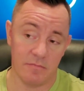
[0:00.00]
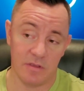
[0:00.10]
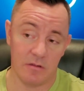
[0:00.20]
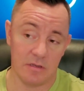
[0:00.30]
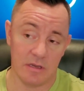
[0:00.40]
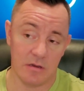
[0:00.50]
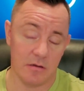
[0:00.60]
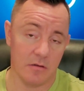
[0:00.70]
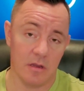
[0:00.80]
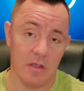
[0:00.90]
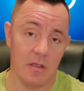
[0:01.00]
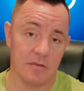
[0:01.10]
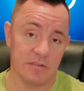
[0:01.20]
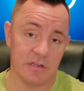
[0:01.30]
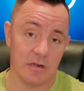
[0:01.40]
unveiled here
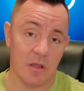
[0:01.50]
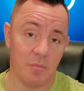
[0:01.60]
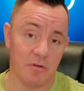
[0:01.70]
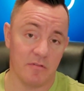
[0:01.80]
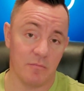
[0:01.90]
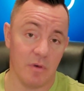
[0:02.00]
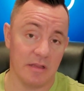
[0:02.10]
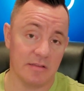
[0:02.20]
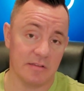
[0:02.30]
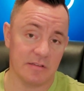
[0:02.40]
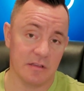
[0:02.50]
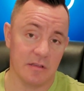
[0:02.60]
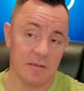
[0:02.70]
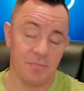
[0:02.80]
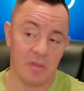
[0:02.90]
just in a number of months.
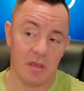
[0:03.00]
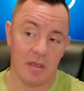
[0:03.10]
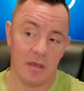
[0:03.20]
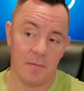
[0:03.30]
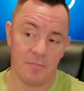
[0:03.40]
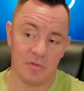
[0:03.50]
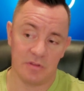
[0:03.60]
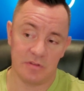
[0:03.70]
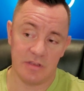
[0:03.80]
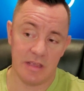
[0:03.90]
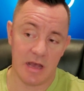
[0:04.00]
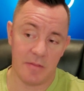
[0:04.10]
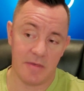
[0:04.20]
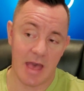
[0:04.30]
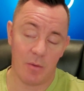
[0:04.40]
See
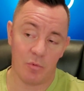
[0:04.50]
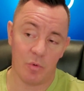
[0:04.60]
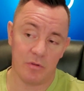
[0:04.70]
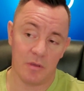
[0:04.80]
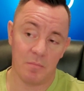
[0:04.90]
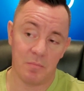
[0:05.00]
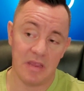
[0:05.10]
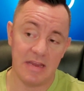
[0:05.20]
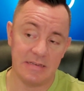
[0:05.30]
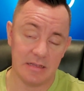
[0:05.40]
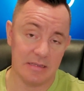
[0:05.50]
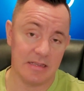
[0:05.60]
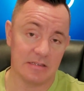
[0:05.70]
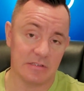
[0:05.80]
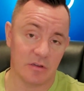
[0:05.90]
how that will compete
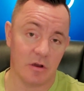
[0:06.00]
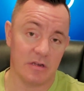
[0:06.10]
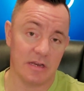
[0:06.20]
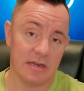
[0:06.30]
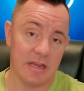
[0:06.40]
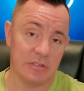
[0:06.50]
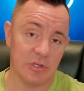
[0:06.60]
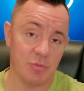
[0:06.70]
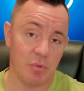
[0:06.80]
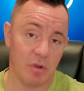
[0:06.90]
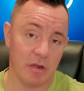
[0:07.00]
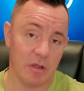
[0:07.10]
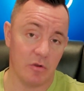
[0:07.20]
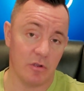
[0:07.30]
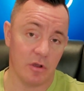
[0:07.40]
against RDNA
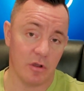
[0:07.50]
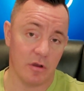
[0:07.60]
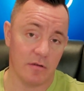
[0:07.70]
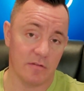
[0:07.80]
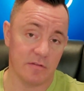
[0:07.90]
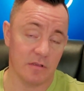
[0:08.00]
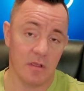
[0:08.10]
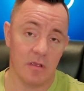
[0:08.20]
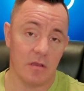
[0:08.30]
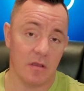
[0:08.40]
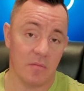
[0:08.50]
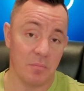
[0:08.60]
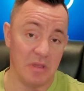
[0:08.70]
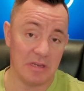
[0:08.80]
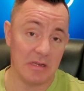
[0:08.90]
2.0 cards.
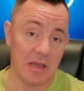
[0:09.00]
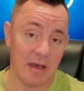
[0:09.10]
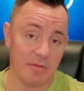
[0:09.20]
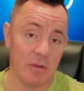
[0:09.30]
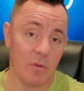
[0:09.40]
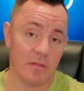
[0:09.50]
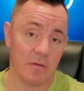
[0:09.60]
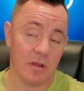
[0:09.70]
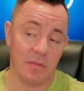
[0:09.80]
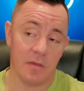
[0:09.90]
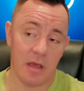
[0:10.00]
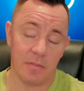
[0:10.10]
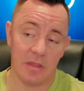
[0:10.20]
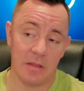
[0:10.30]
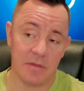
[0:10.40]
Big Navi, whether
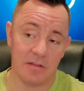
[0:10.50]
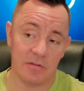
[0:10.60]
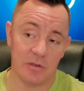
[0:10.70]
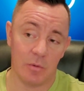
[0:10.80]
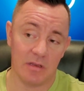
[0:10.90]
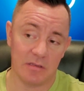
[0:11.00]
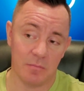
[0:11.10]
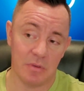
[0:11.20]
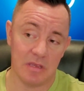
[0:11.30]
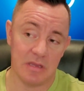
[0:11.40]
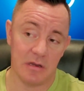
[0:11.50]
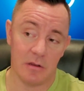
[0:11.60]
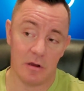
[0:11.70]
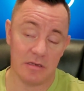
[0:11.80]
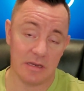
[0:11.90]
I think that's going to be
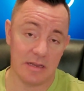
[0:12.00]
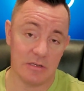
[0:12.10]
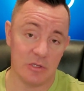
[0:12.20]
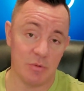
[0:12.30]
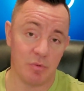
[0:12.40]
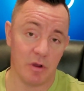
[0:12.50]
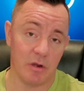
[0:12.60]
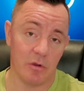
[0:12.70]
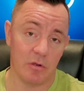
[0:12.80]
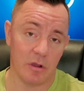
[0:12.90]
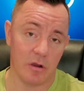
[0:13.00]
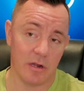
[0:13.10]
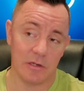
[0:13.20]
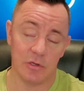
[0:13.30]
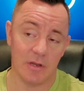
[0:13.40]
an RDNA 2.0
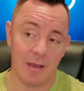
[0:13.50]
card. I